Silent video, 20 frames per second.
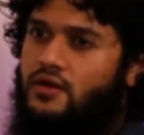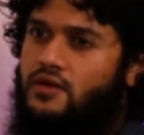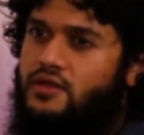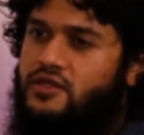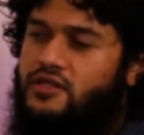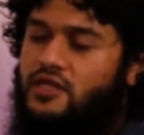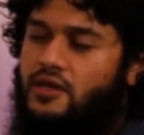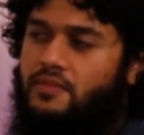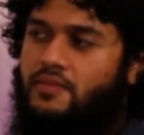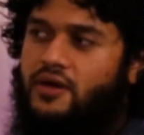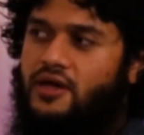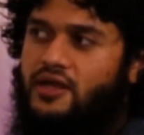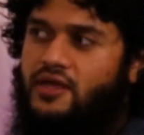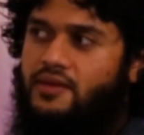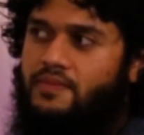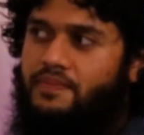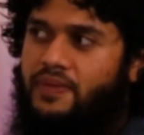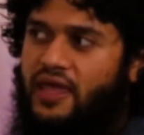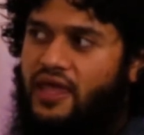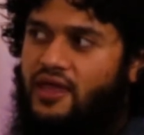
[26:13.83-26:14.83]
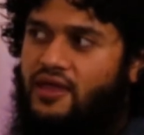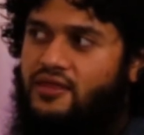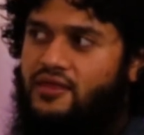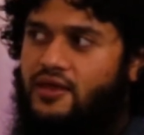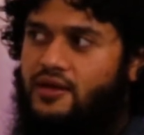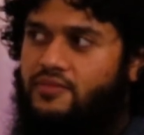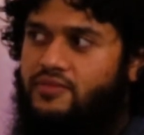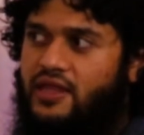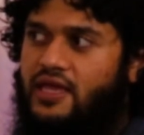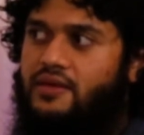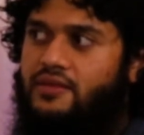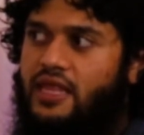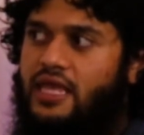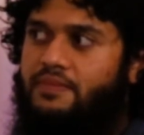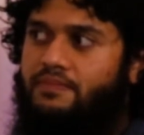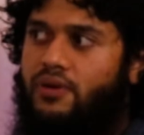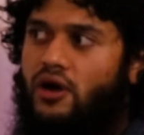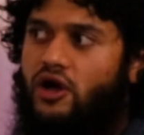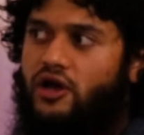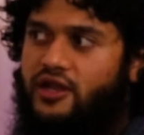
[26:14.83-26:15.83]
somebody paid them. They
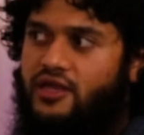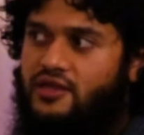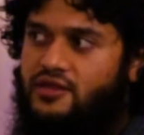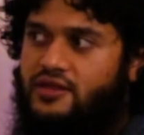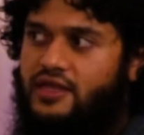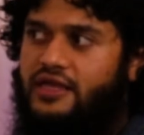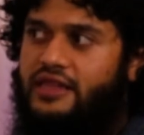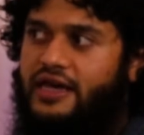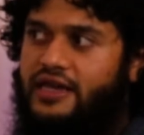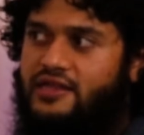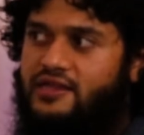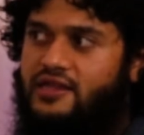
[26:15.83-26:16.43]
bought it. They like